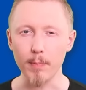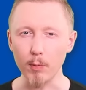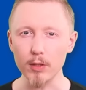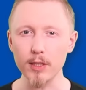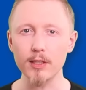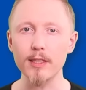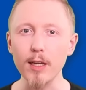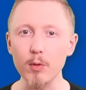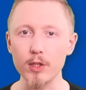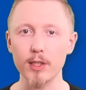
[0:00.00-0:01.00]
But what
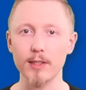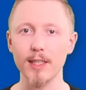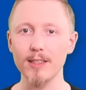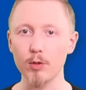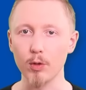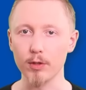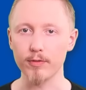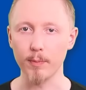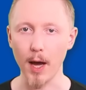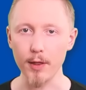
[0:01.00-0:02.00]
distinguishes this course
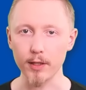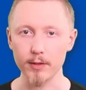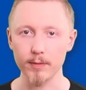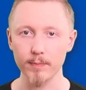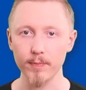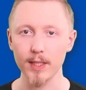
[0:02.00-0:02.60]
from others?